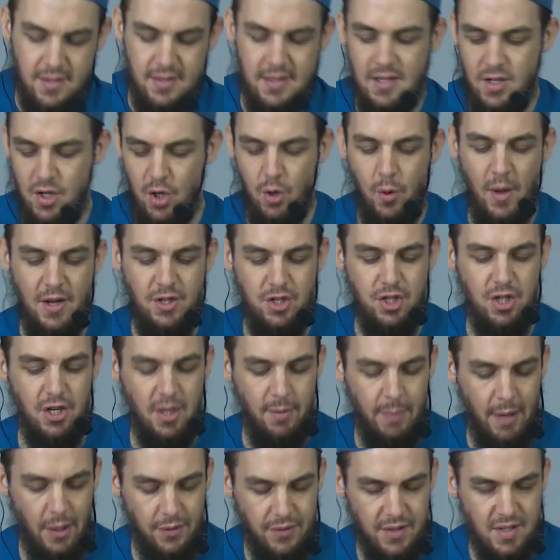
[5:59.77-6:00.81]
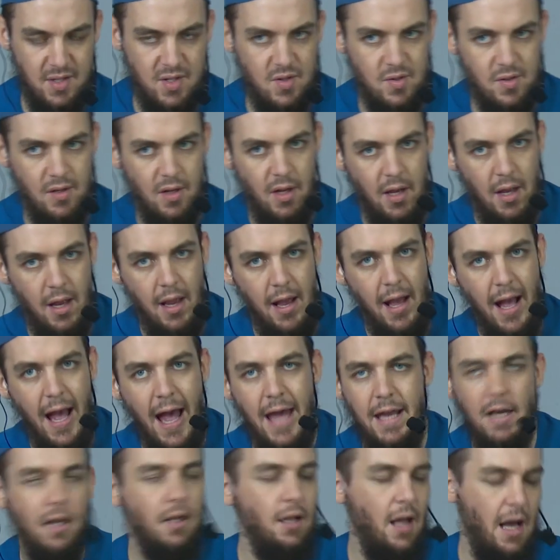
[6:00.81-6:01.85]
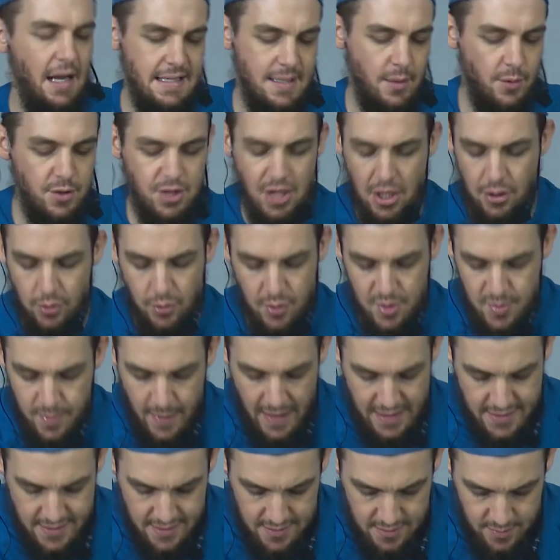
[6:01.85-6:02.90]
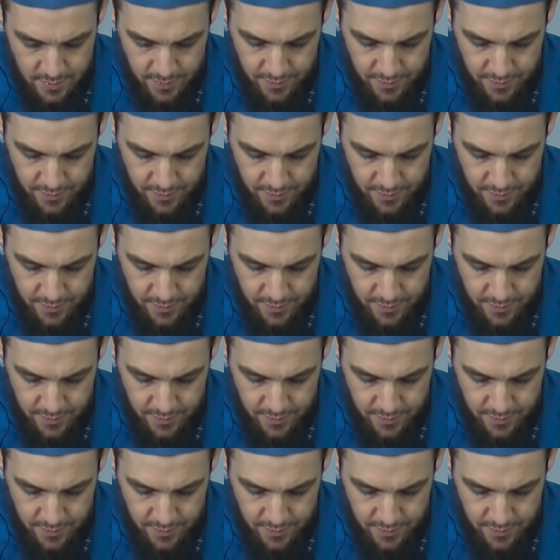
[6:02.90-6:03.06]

There's a question about this. And Allah Azza wa Jal knows best.